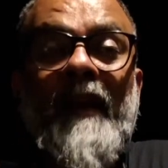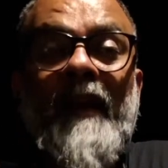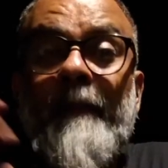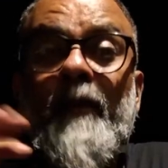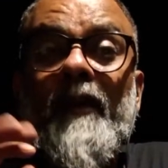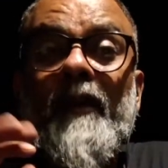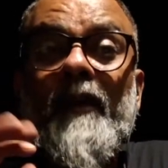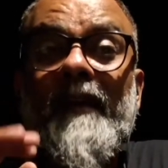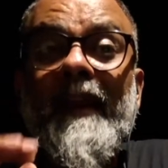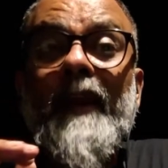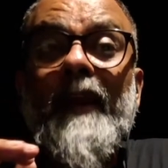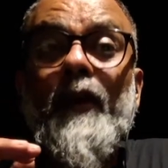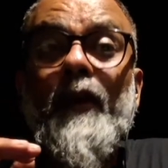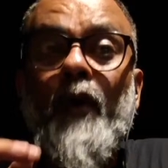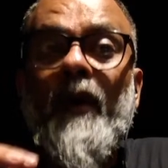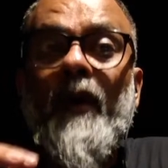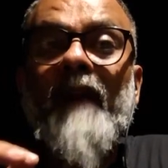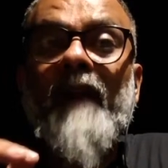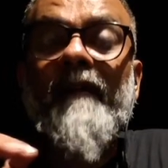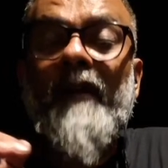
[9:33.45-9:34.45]
I'm not saying
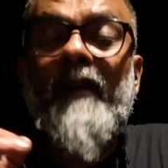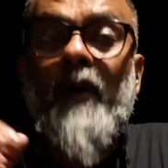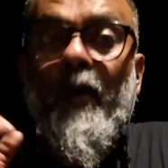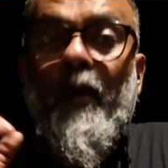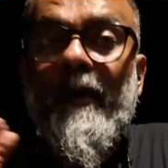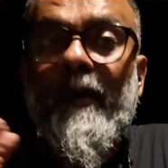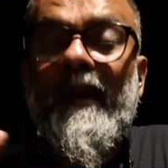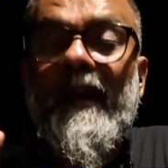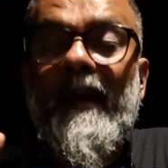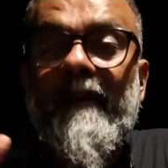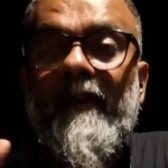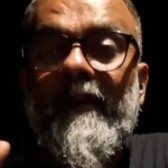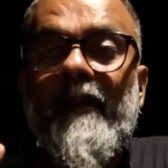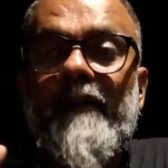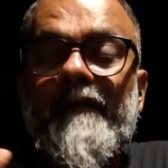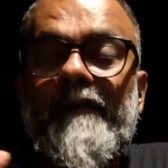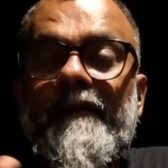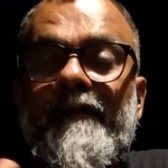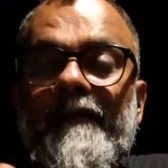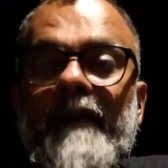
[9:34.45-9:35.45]
lower level
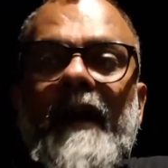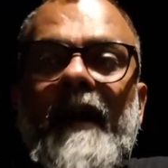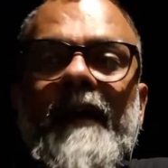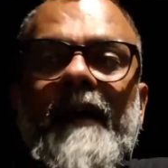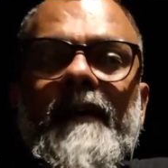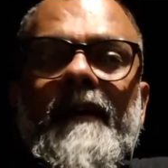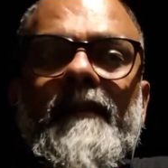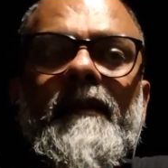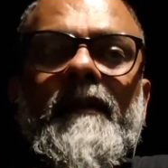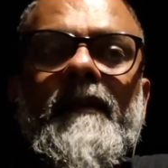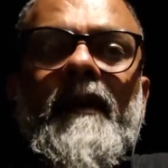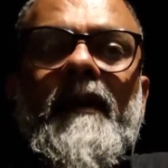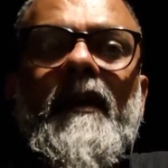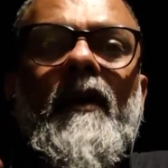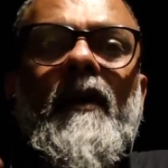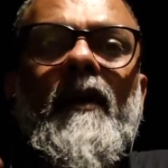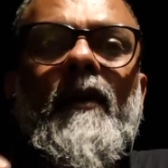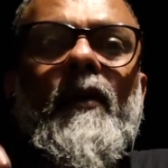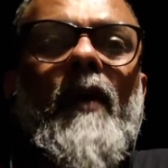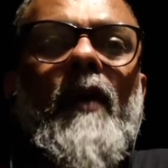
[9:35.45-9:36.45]
of guys
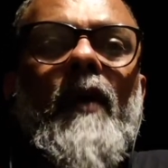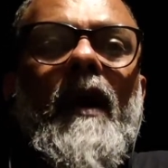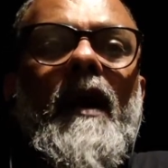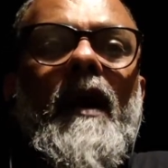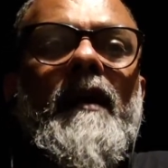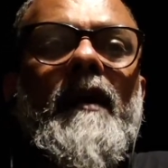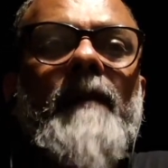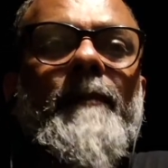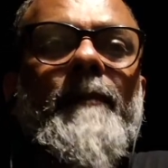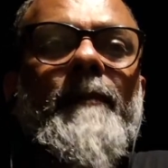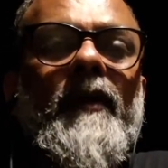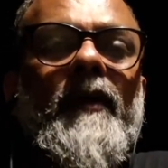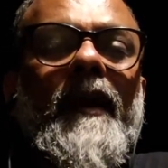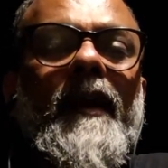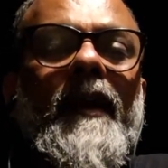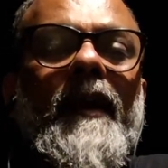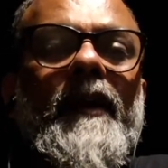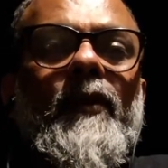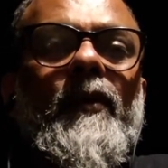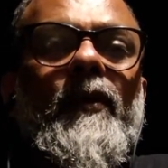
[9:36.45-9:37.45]
who are
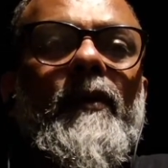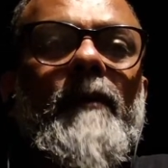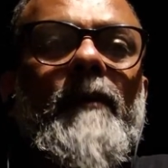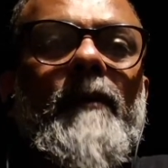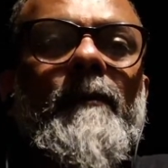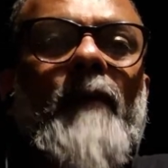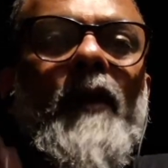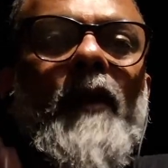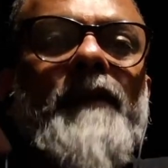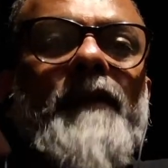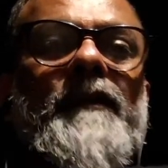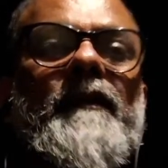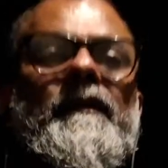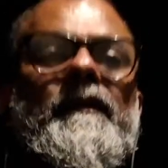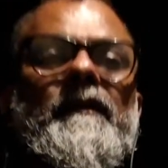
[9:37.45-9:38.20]
reporting to bosses.